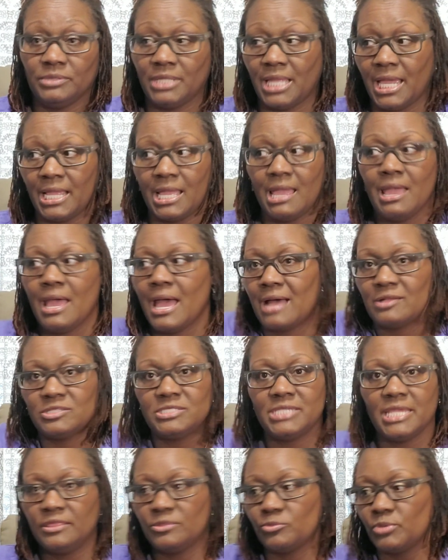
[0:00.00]
Like I'll
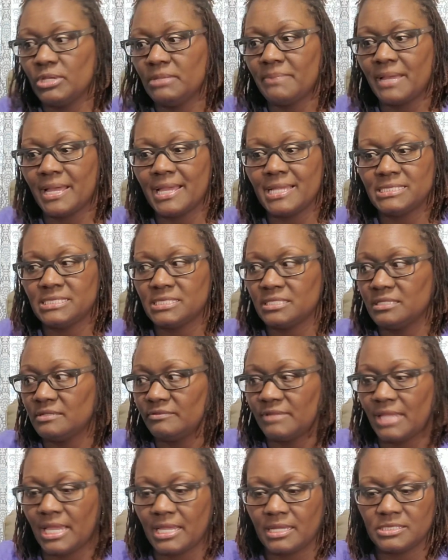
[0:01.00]
take 3 bites of
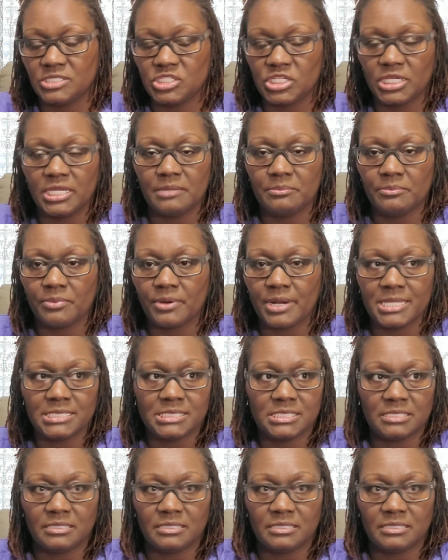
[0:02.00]
like a chicken breast,